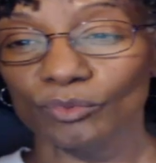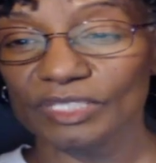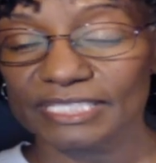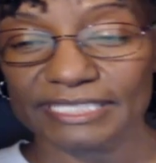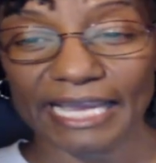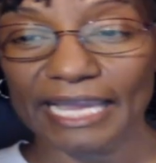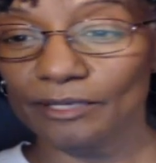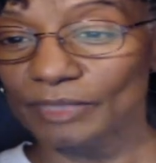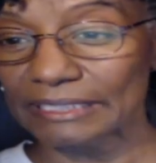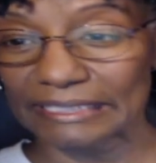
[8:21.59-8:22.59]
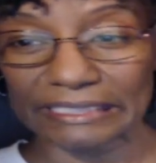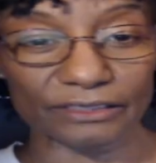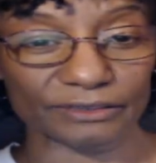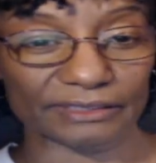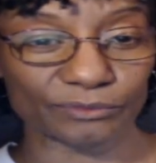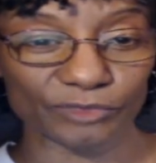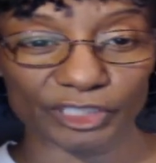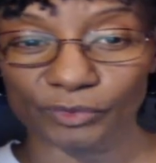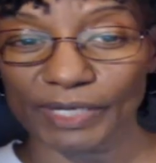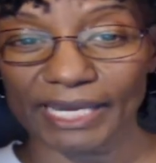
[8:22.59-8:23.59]
with shame and guilt and
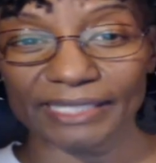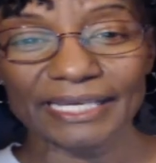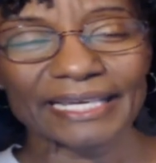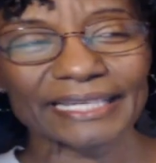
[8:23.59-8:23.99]
regret.